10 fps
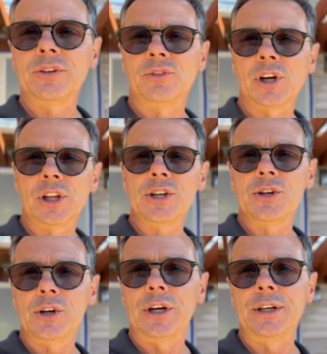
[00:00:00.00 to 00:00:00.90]
really
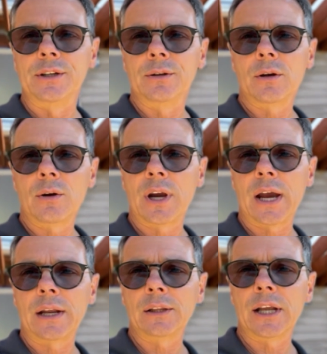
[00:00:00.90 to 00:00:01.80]
good,
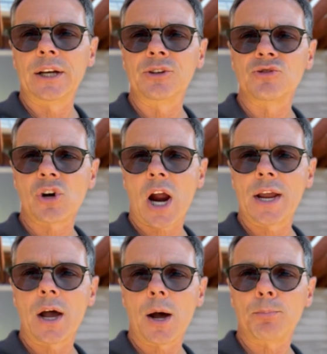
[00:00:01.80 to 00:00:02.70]
okay? Let it dry
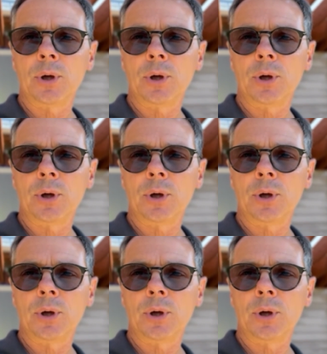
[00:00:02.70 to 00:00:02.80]
up,